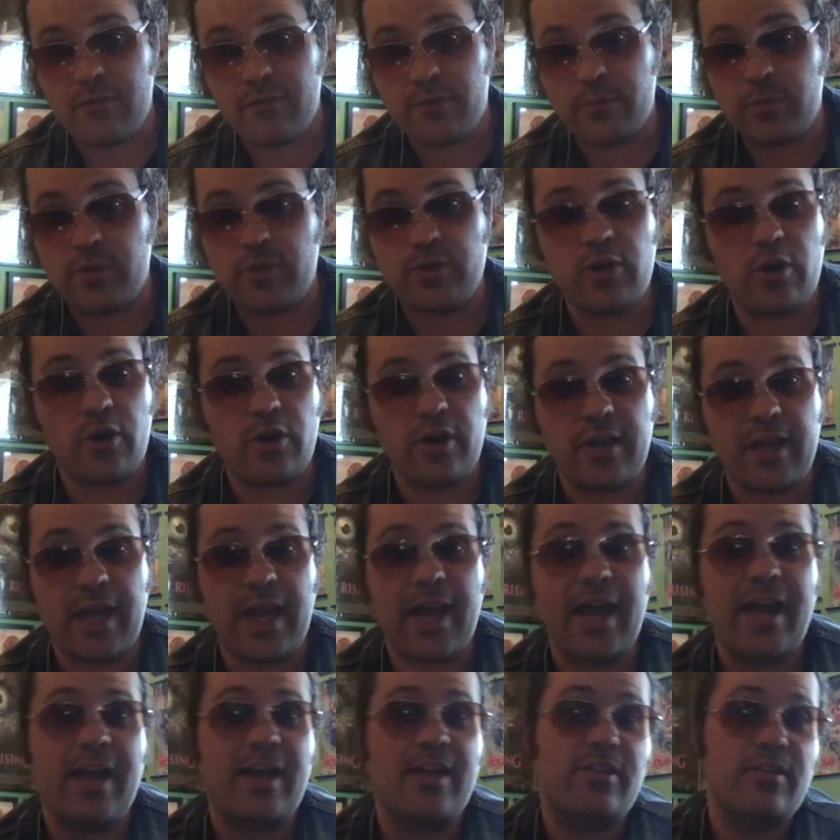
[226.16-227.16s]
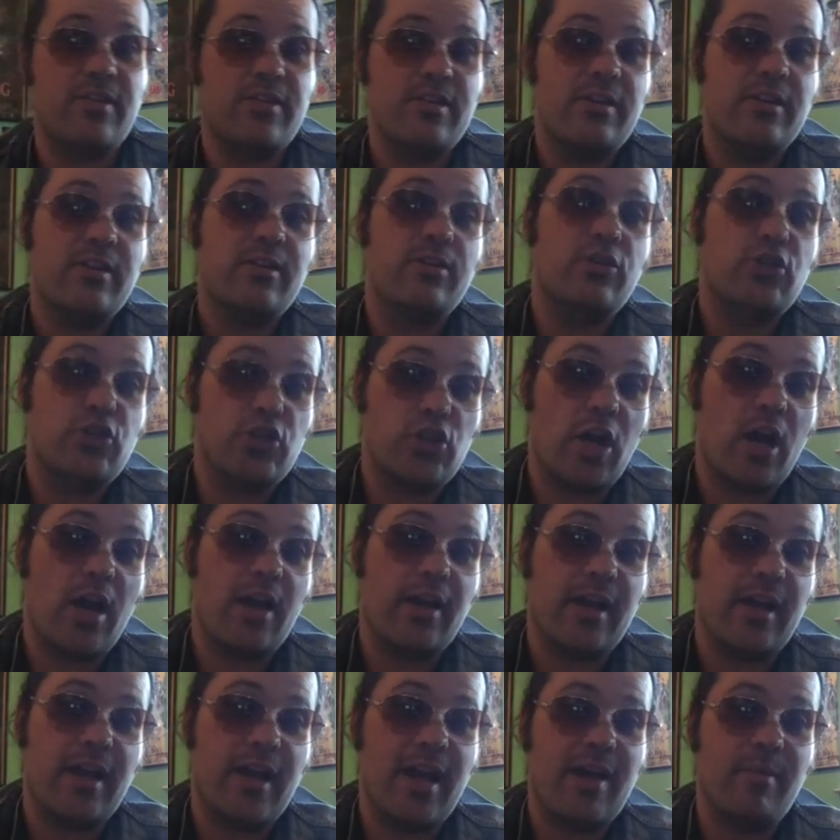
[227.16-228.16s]
from starring as
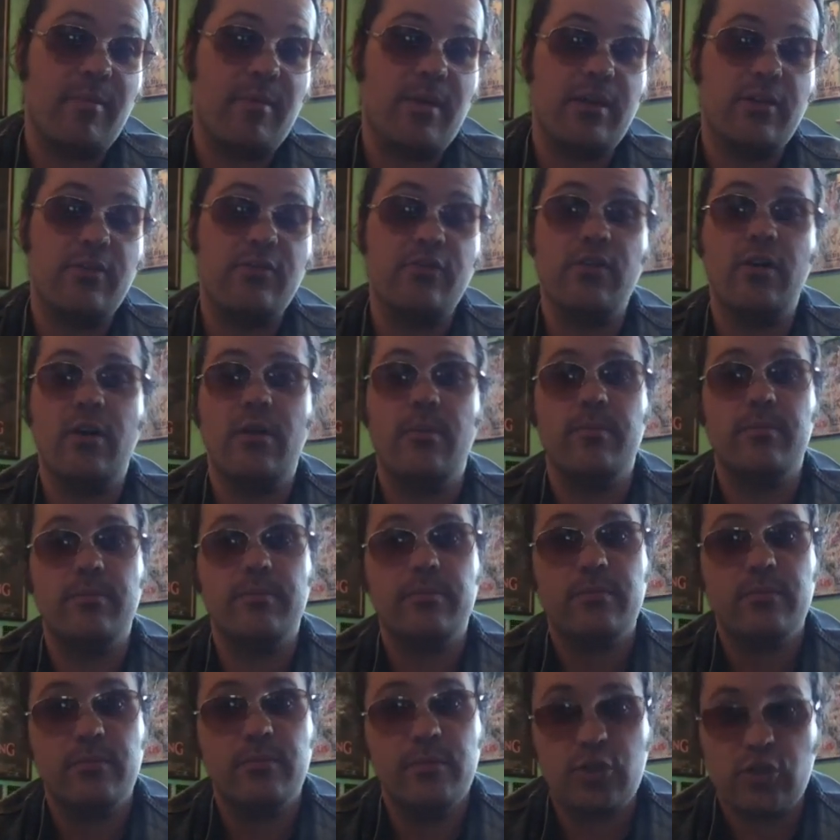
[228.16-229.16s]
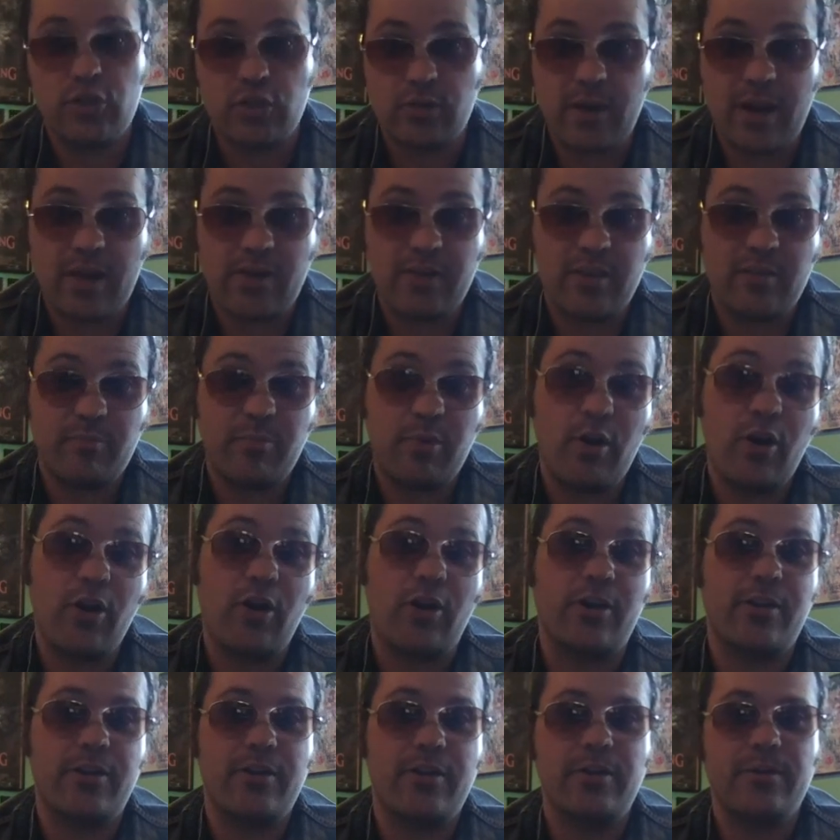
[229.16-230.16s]
John Hammond from Jurassic
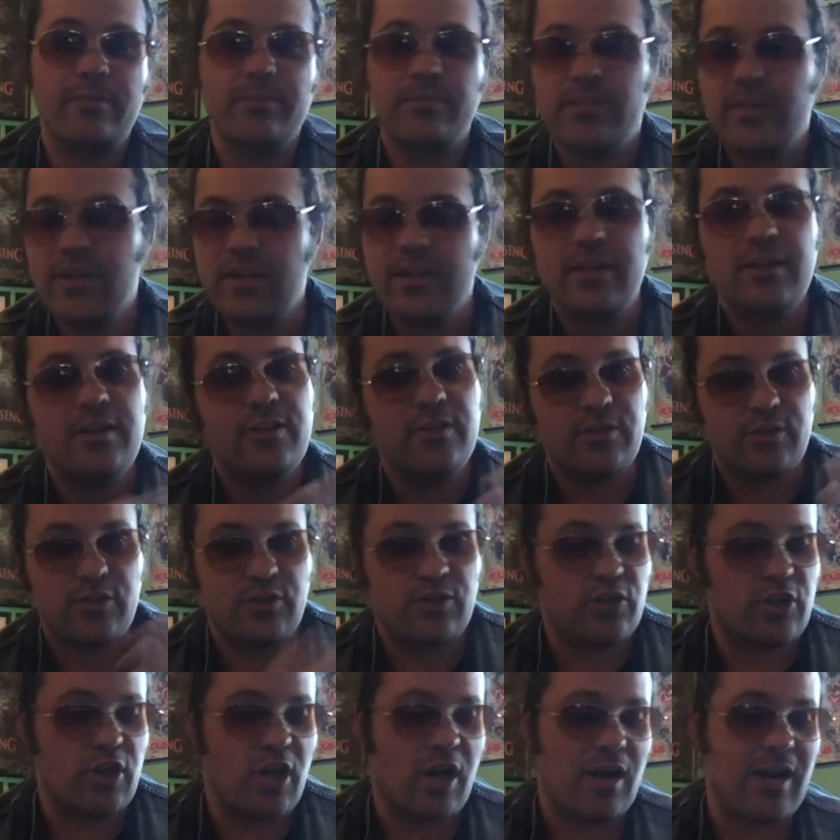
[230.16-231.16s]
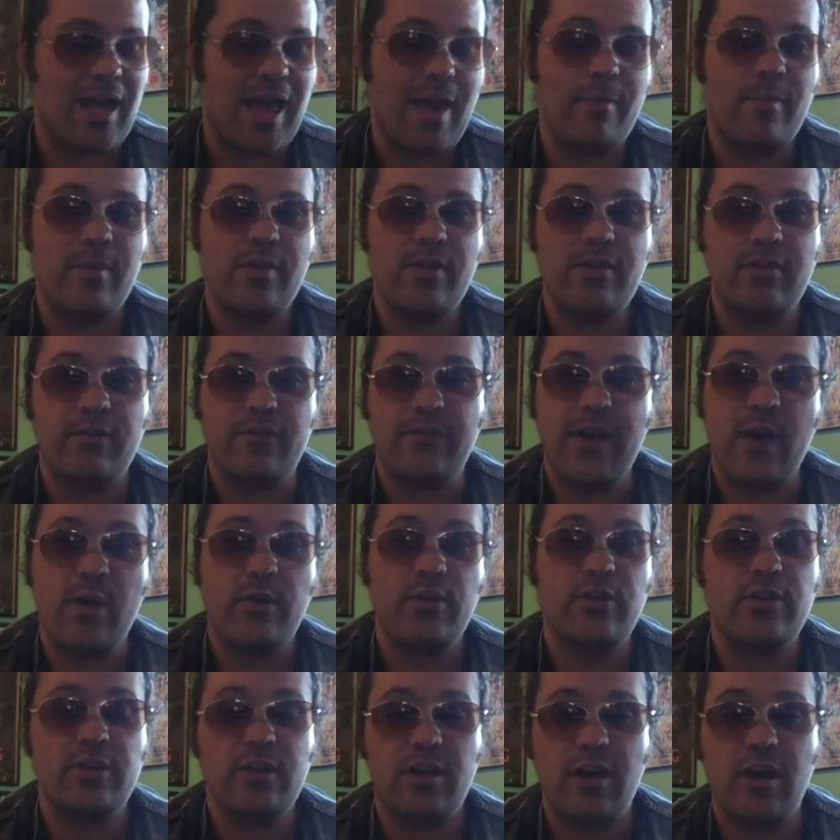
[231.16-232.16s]
Park. John Hammond, the
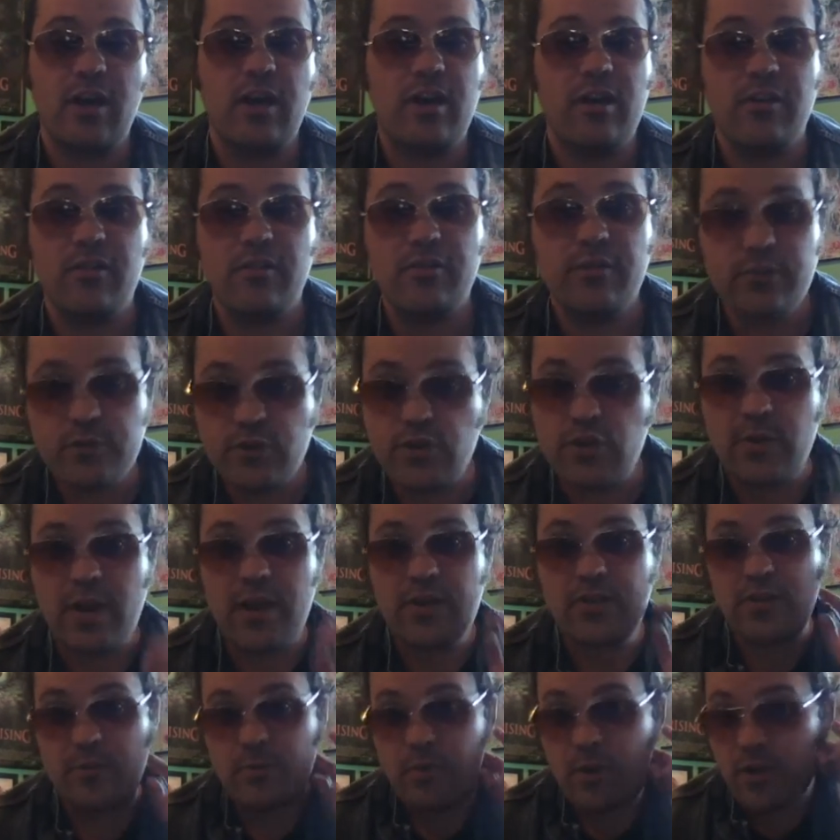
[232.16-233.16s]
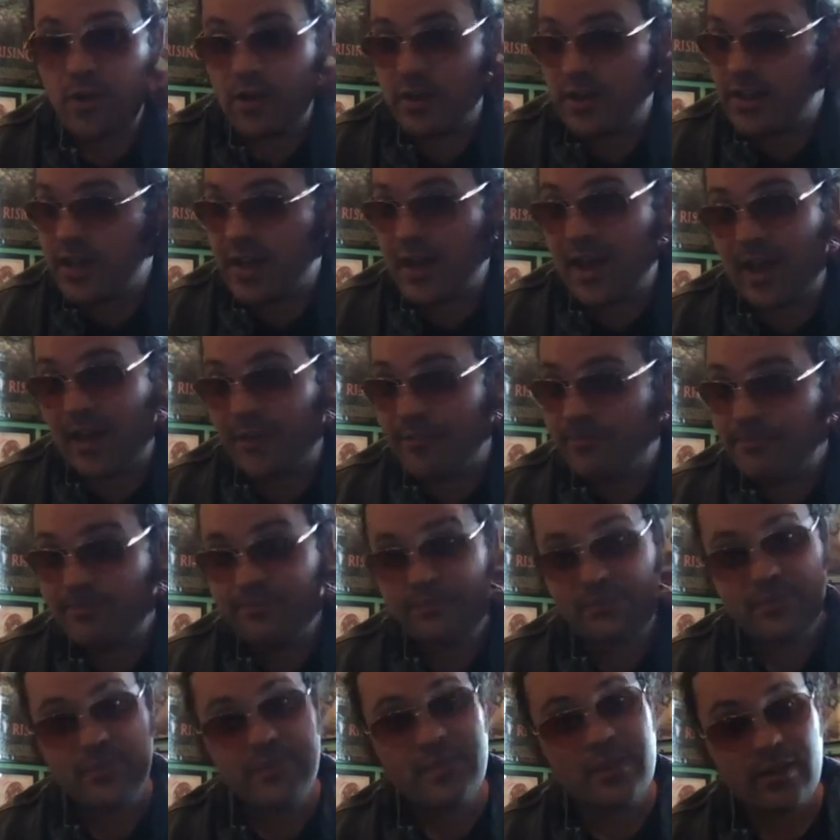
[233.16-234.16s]
founder of Jurassic Park, yeah.
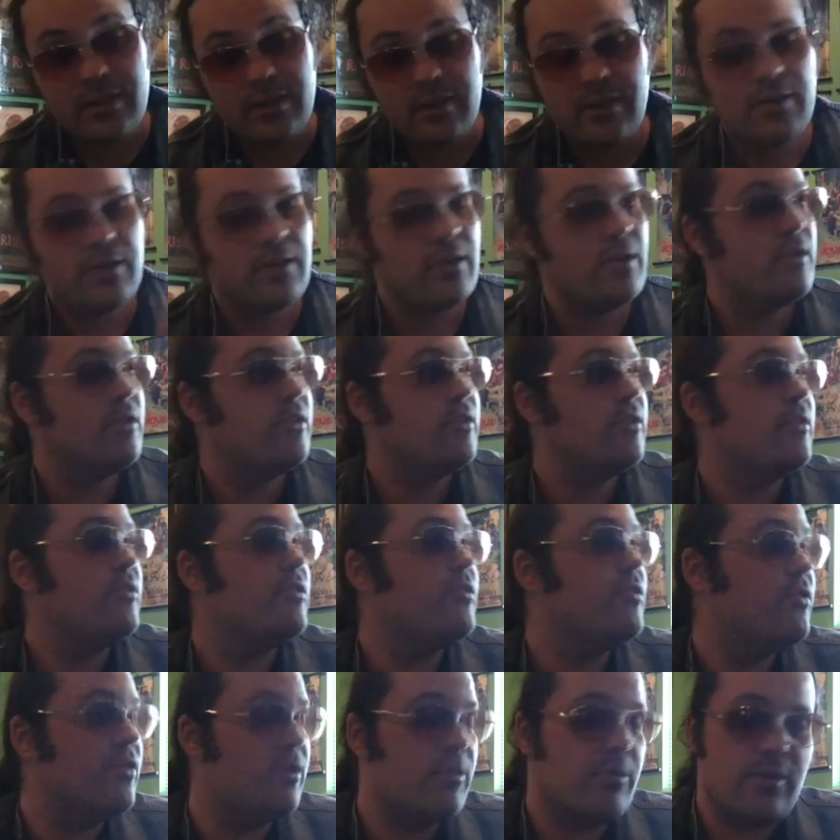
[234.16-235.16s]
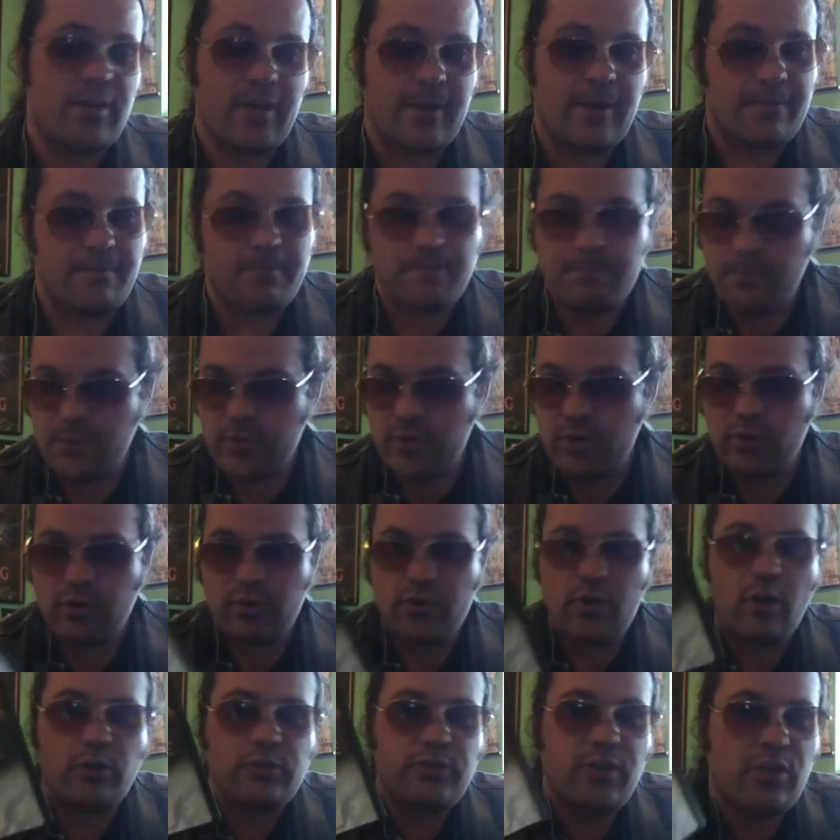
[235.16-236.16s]
So yeah,
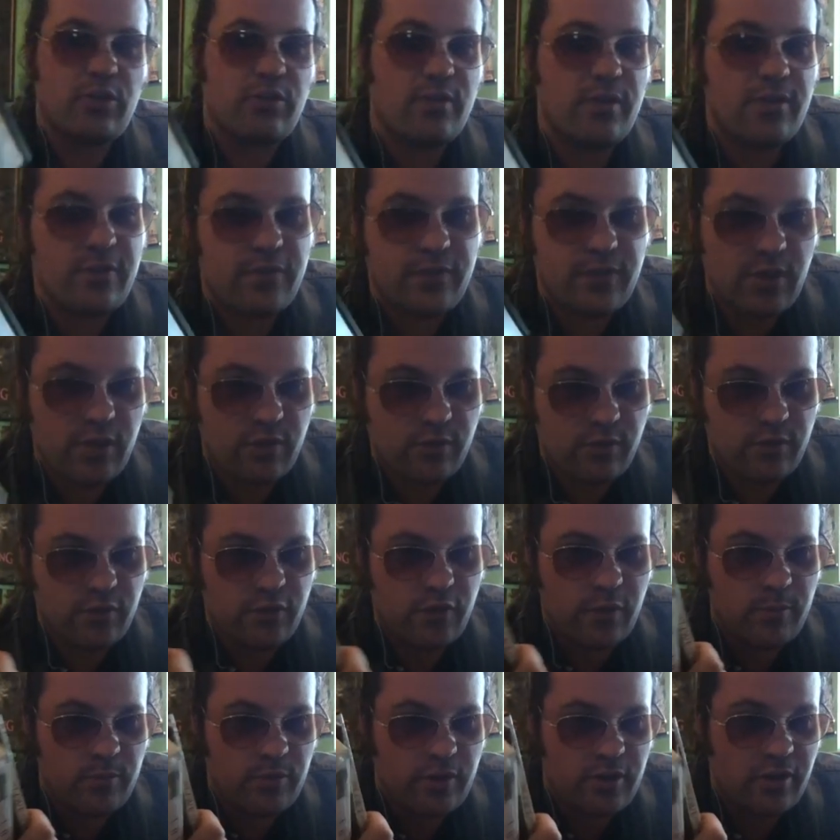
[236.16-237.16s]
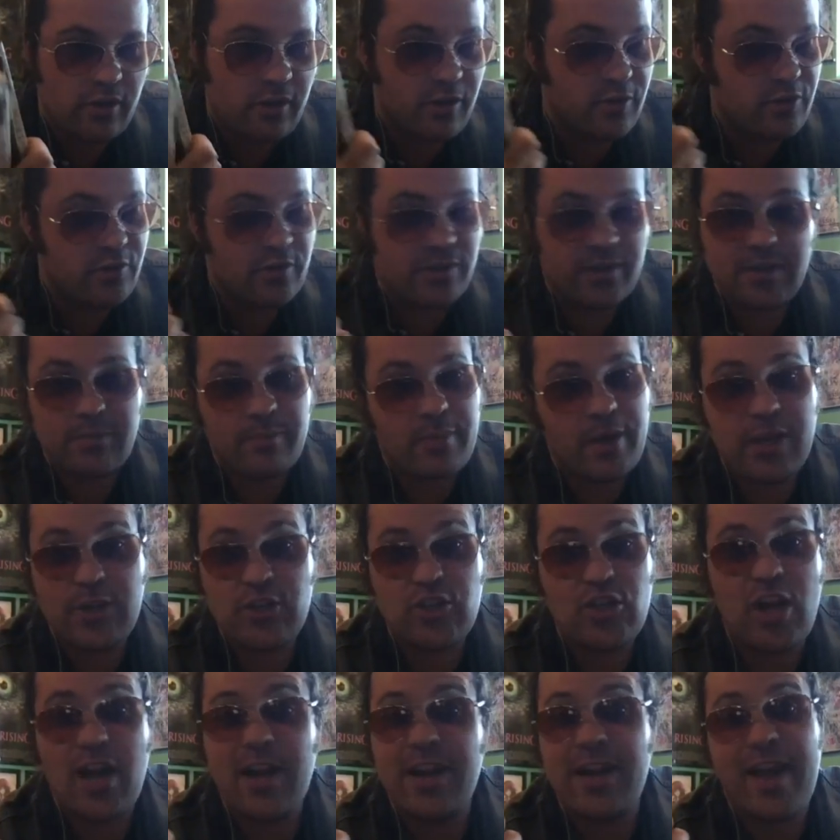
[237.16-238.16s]
so all these three films here are directed by
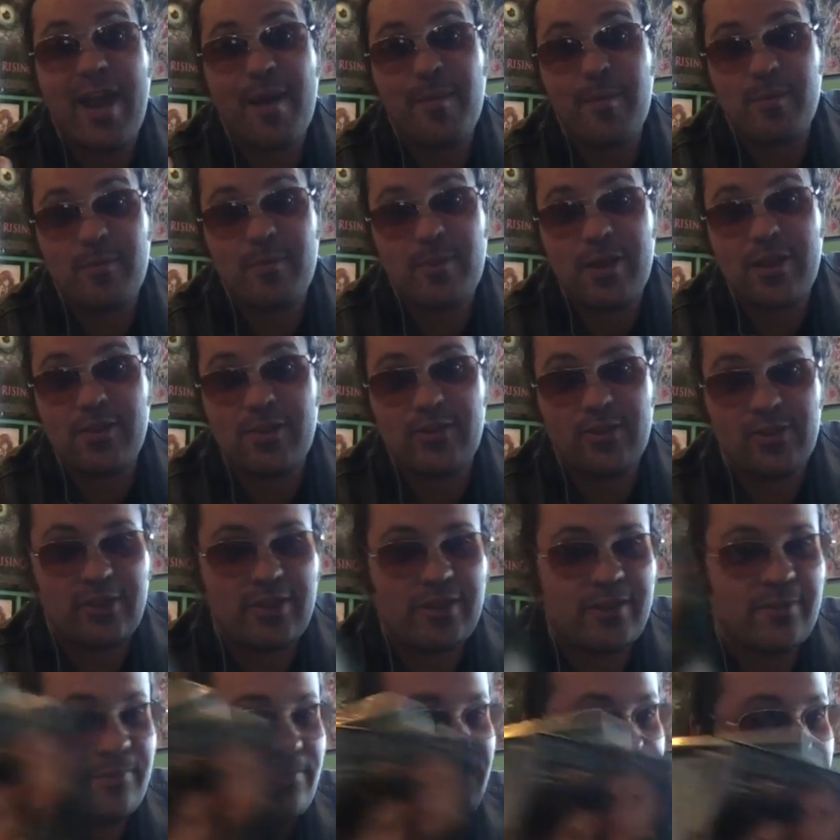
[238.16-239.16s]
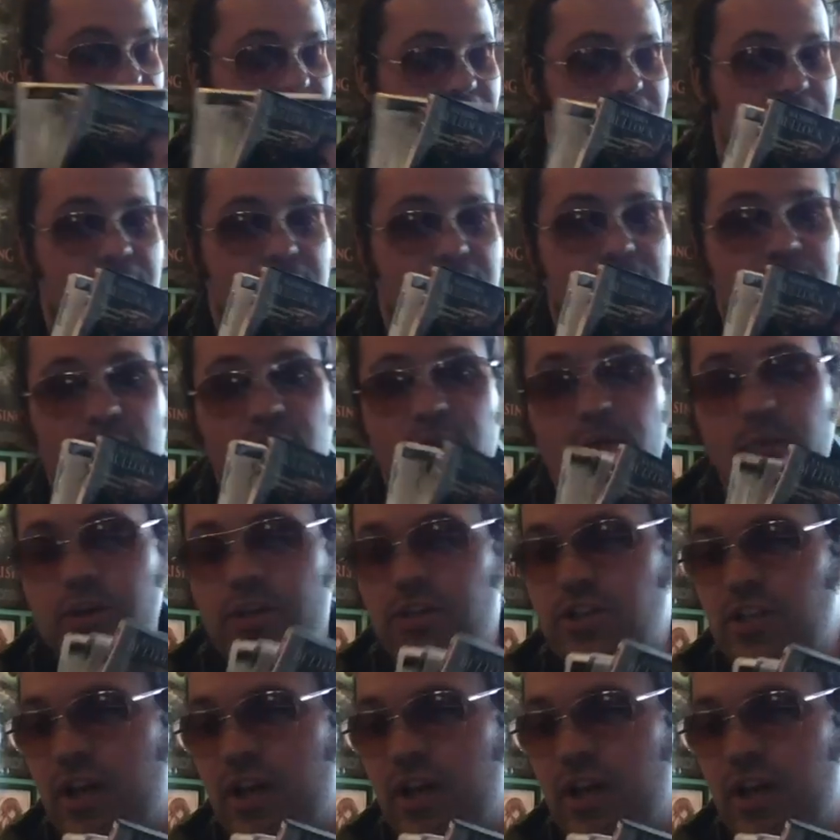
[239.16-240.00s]
John Hammond, basically. Which